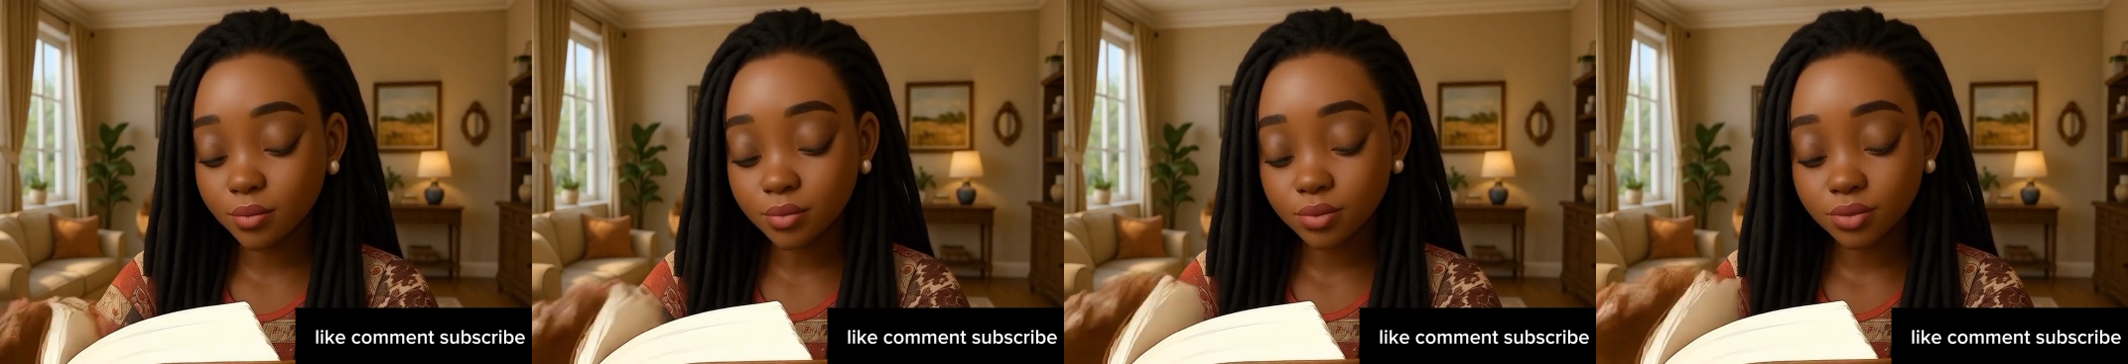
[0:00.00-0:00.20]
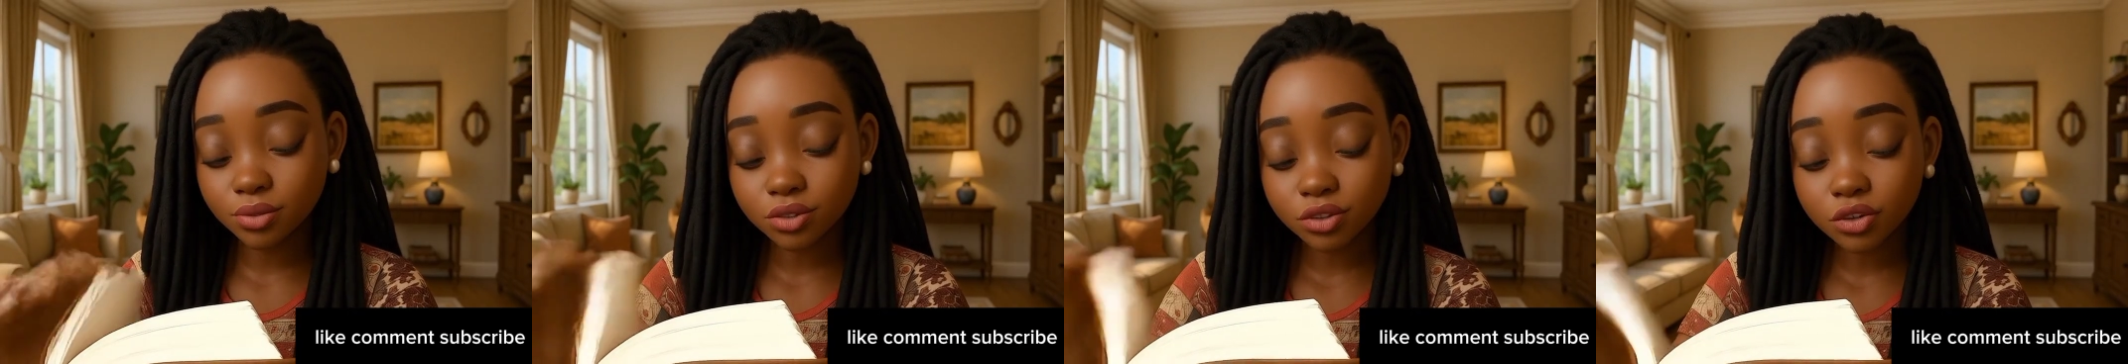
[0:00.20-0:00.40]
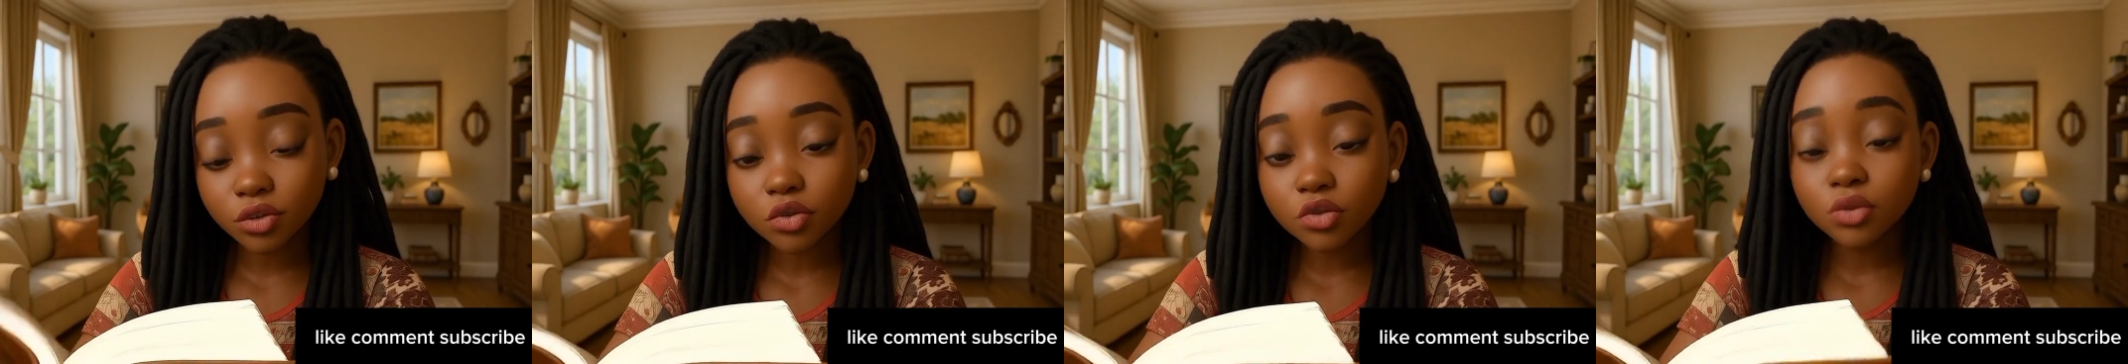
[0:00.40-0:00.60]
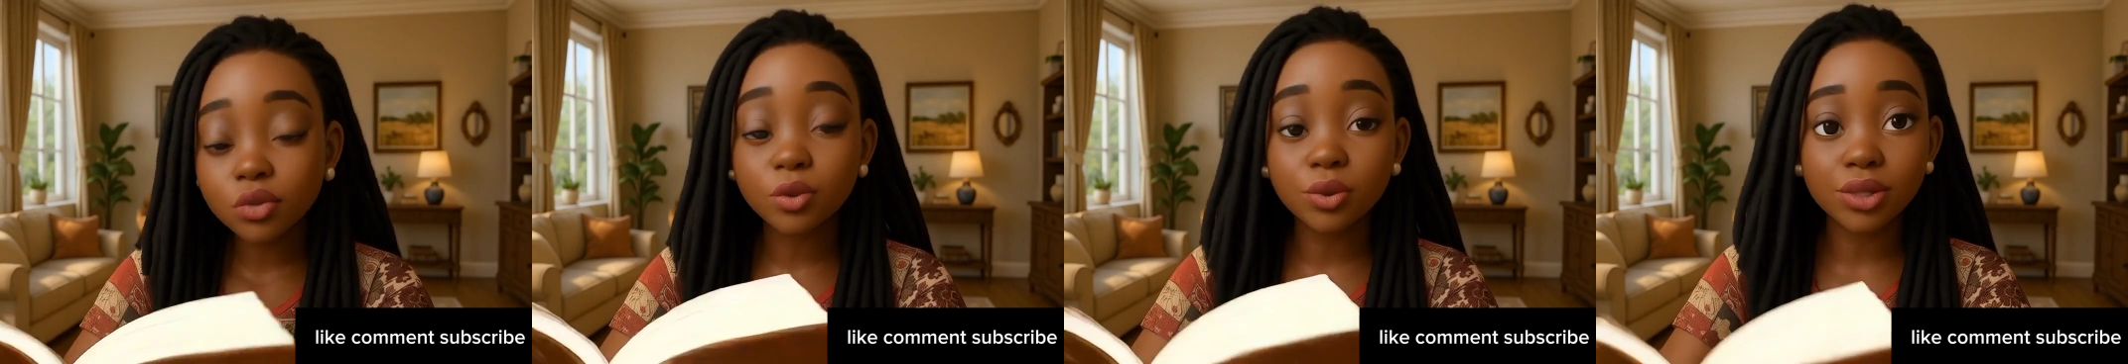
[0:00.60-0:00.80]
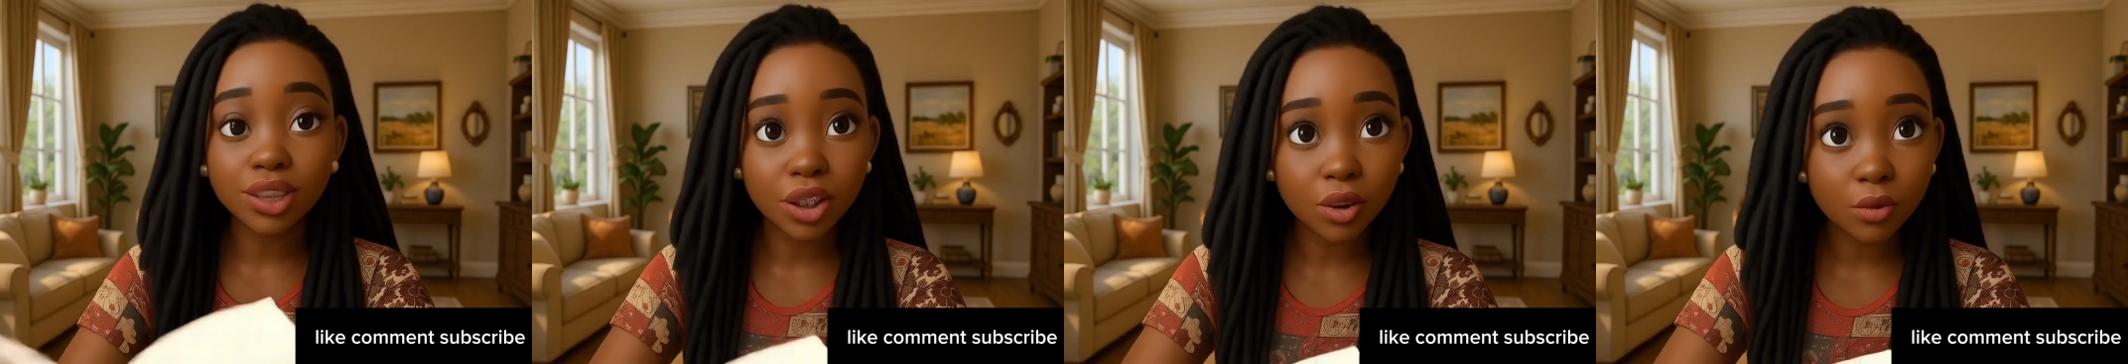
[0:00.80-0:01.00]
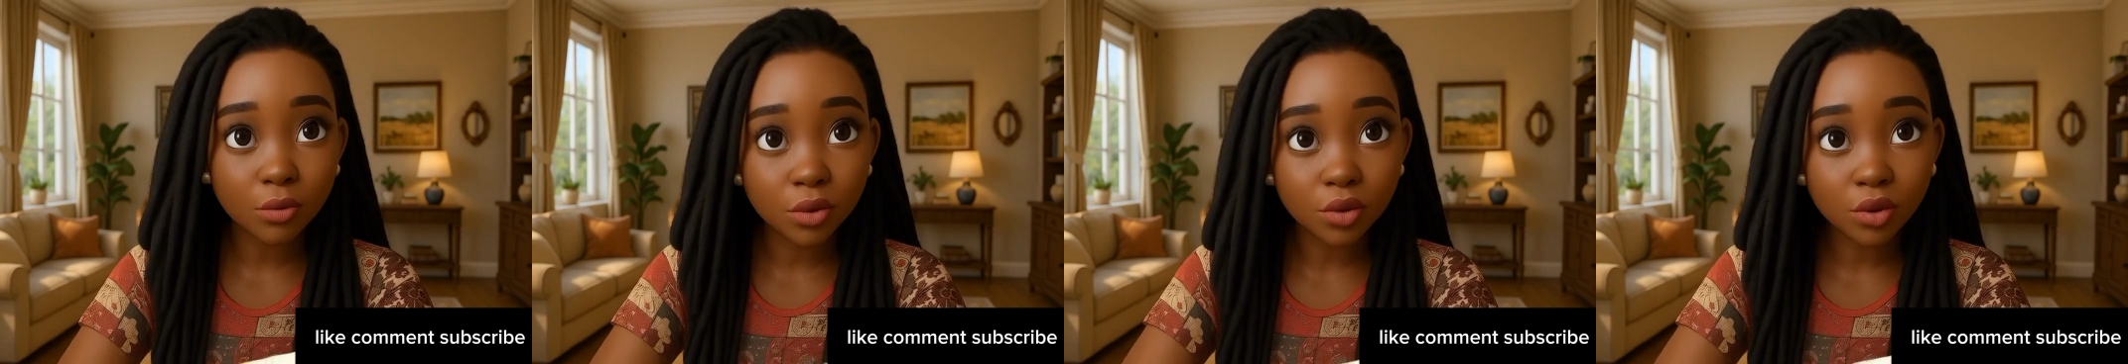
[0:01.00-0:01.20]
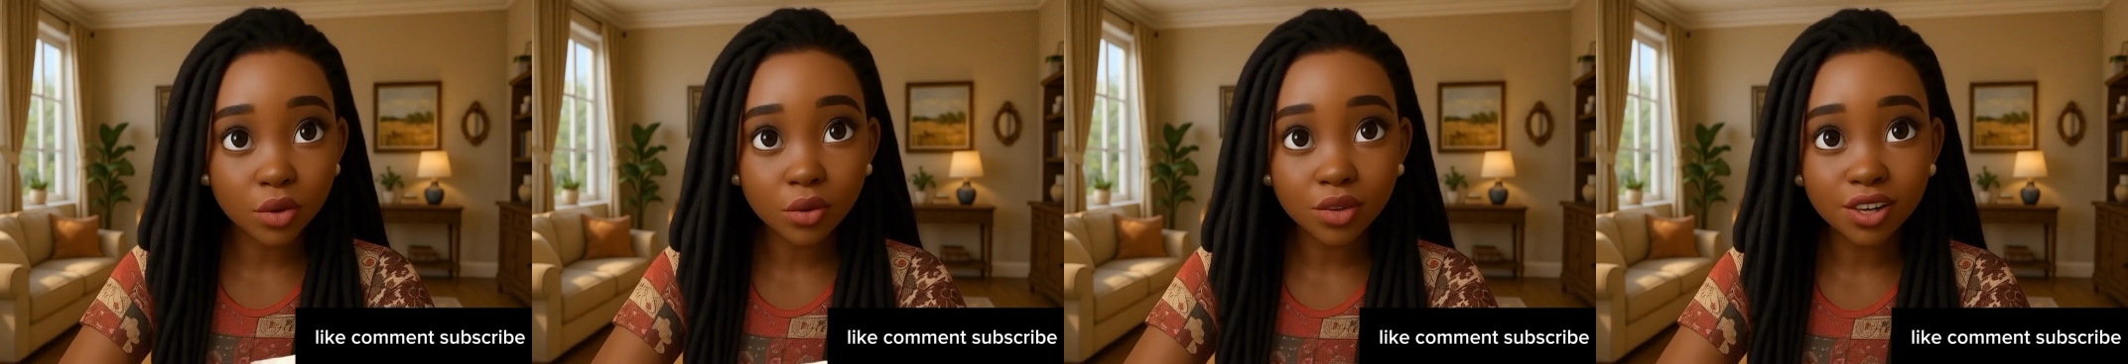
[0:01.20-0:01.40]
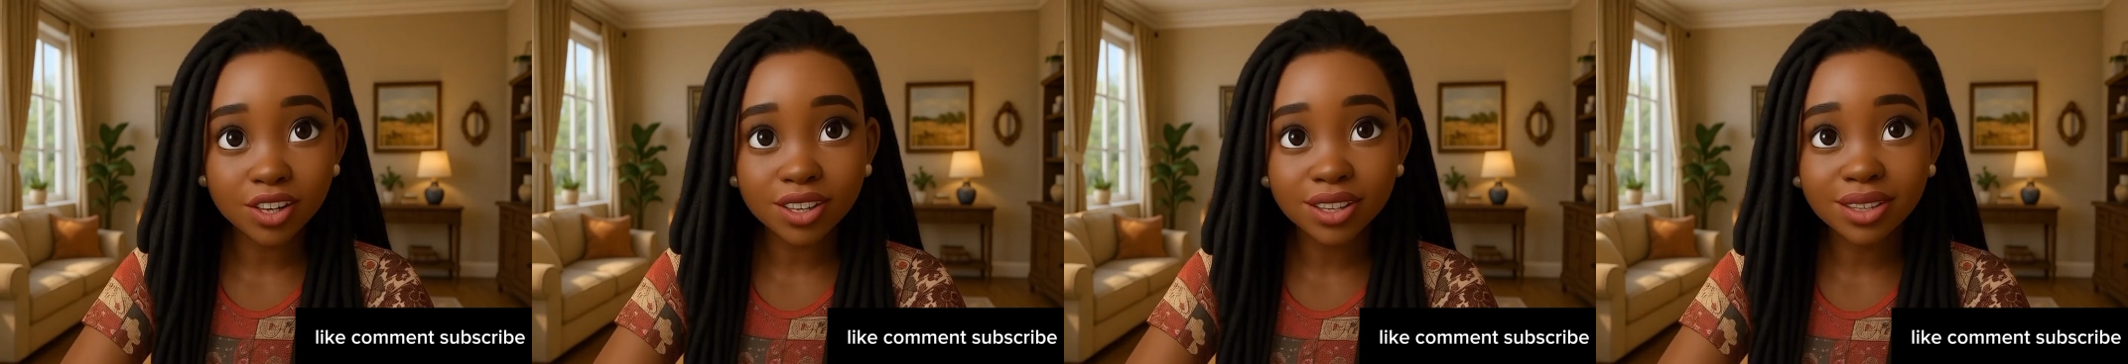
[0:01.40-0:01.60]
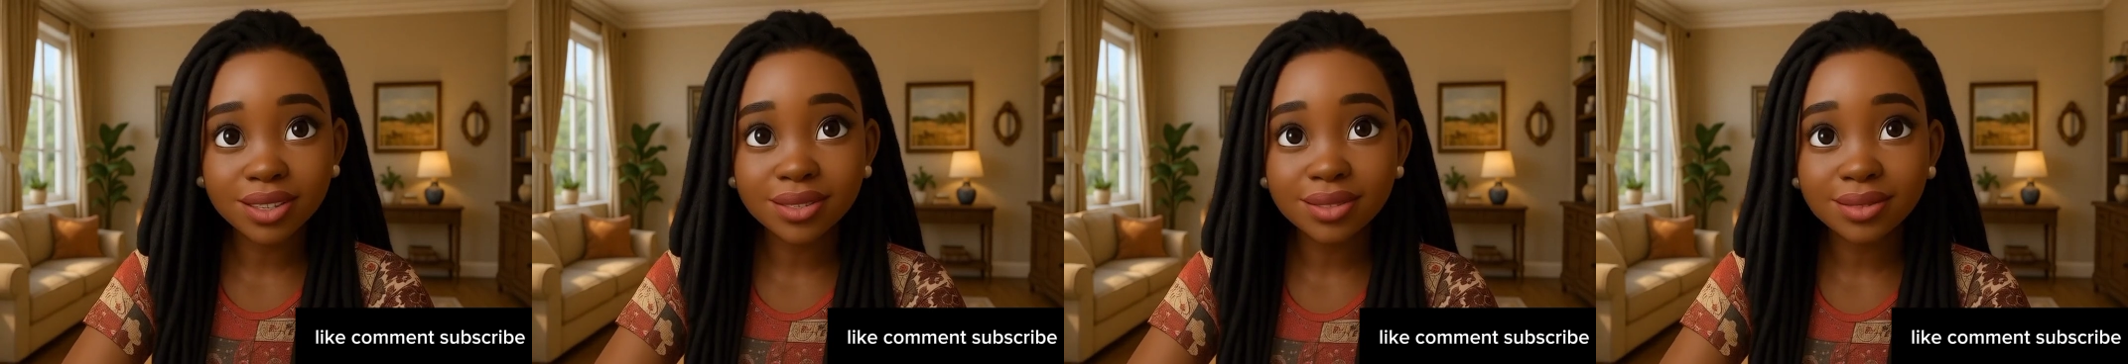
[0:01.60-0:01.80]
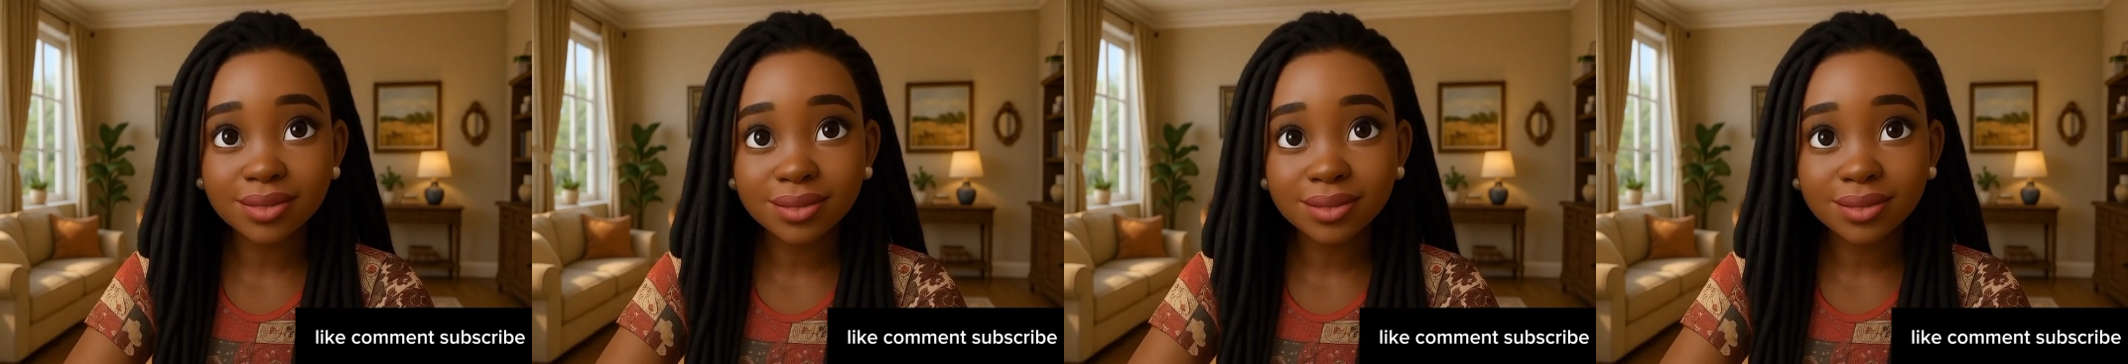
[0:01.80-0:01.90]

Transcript: my brother frame me for something